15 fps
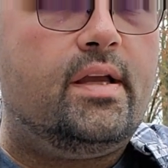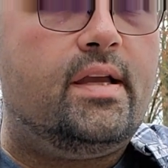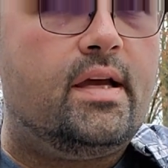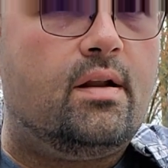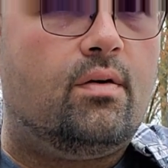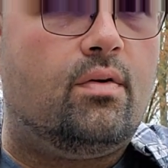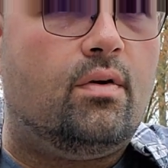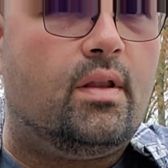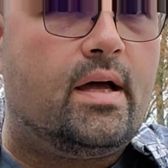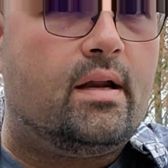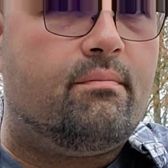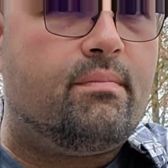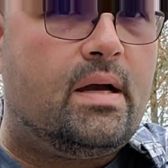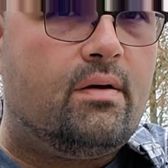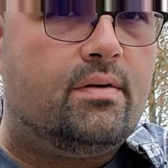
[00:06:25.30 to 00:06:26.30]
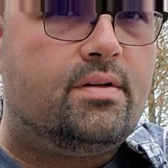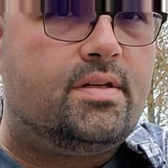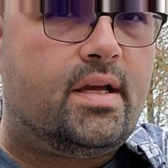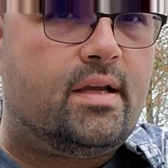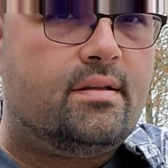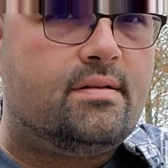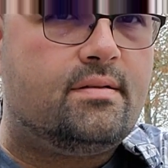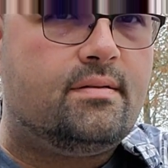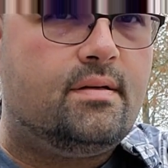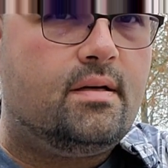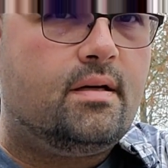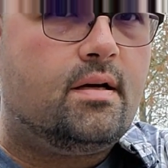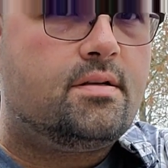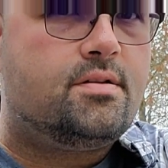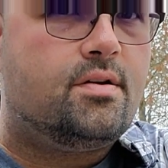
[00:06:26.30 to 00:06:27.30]
get a whole lot of mountain chains
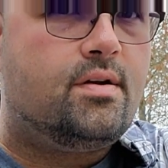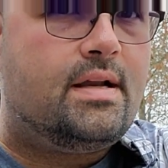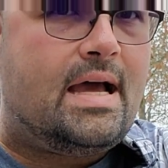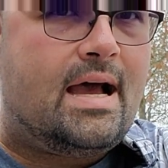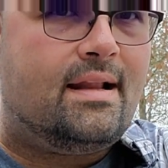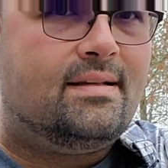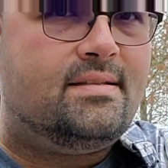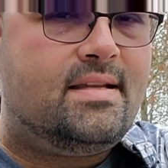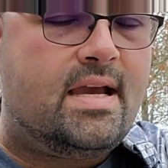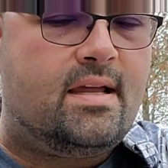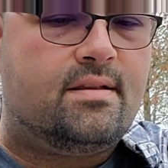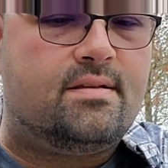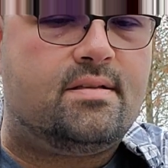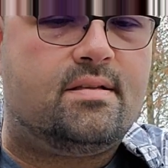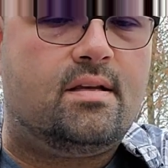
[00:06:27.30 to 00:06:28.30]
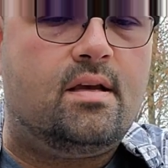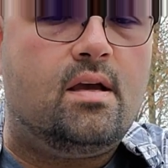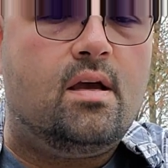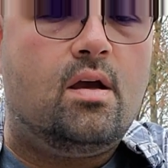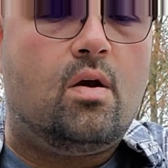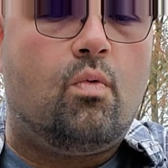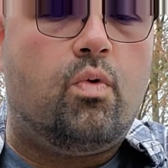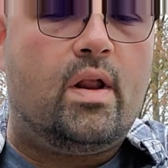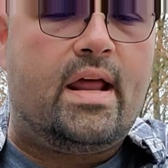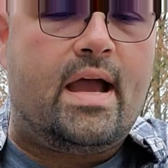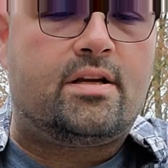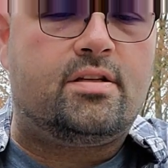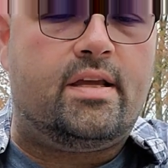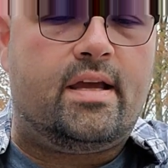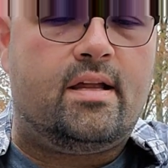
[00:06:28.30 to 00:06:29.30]
because they're not dense. What
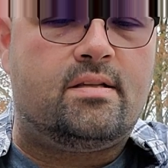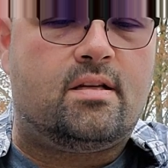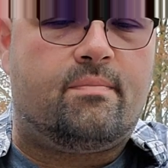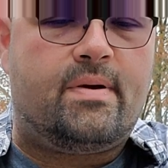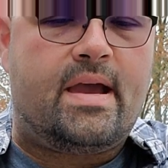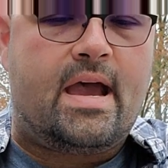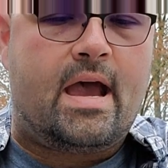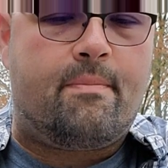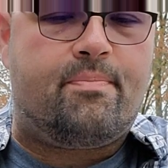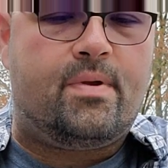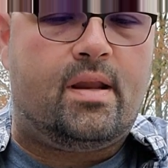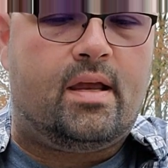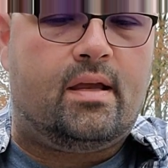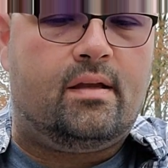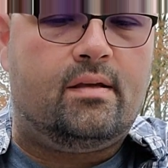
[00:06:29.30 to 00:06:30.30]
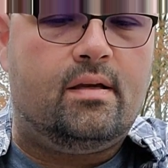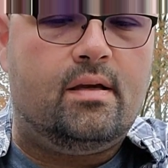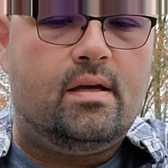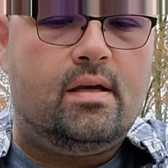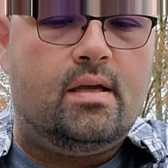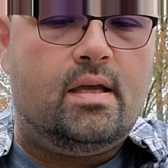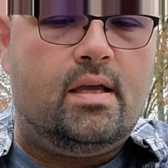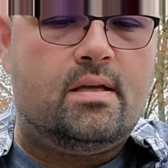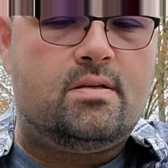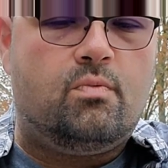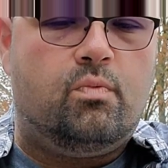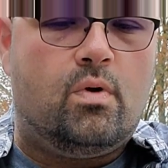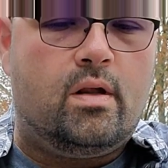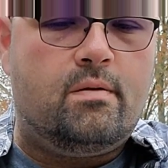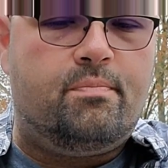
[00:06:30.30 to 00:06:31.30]
actually ends up happening is
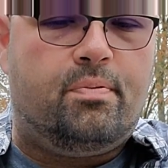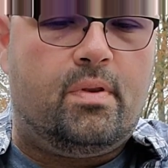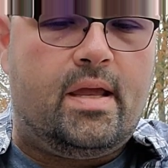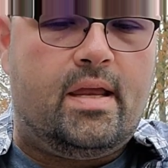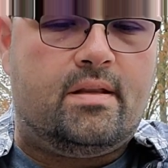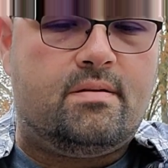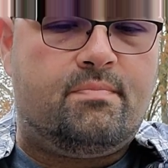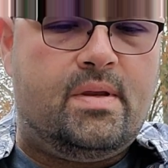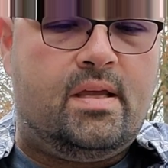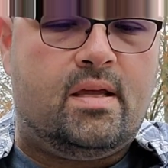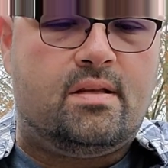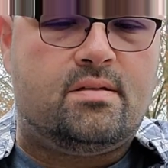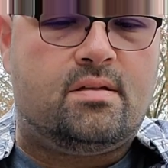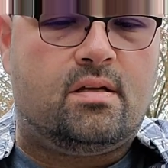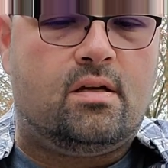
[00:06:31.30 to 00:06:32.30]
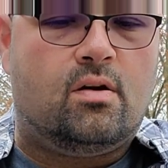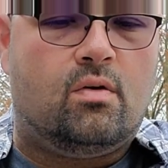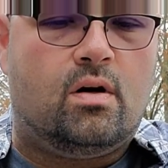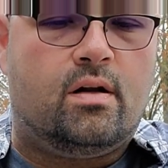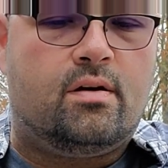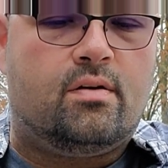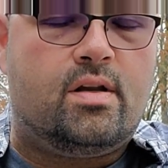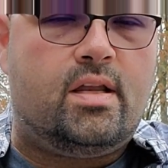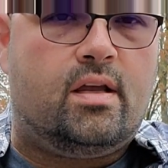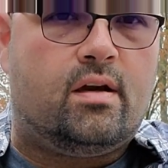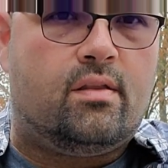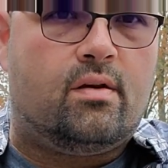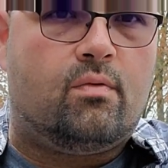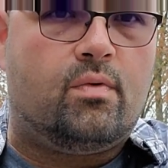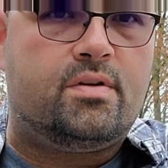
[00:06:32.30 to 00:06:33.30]
one plate begins to go under the
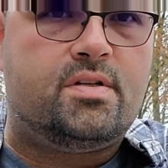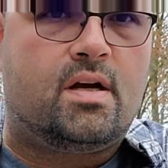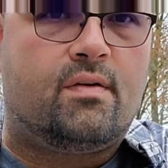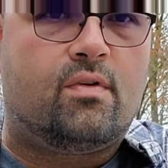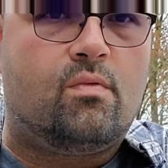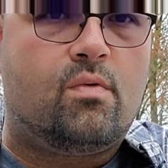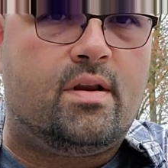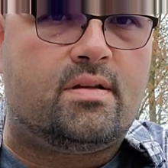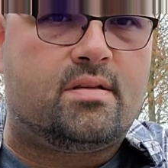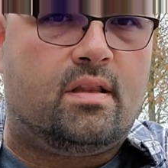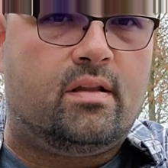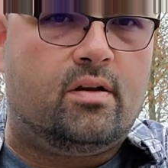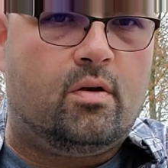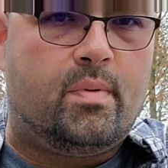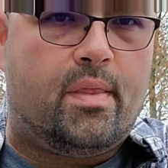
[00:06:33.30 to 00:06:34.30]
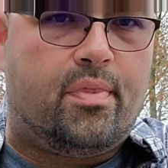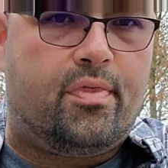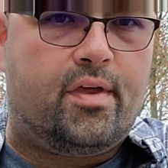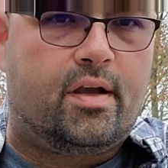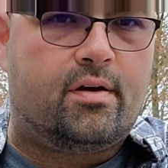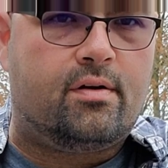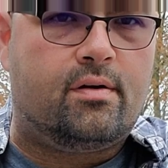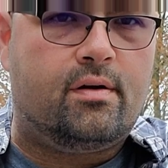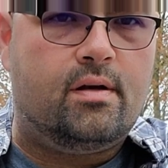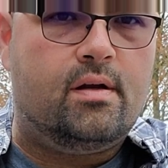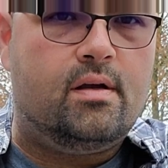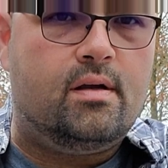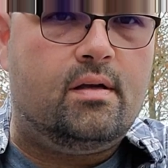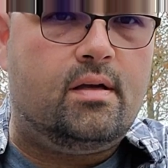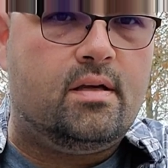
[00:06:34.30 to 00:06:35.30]
other. Whichever one is a little bit thicker
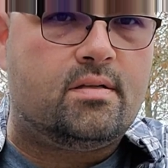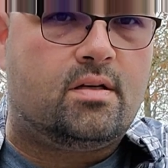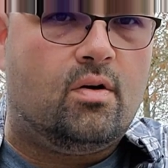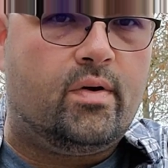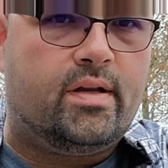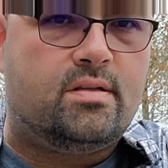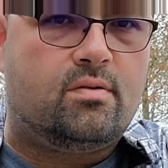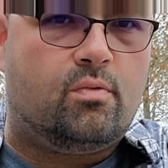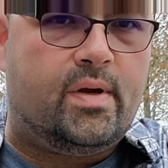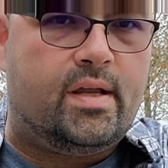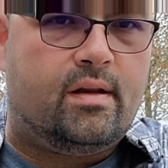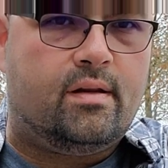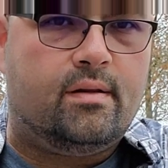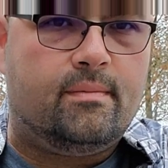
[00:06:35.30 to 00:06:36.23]
is going to win.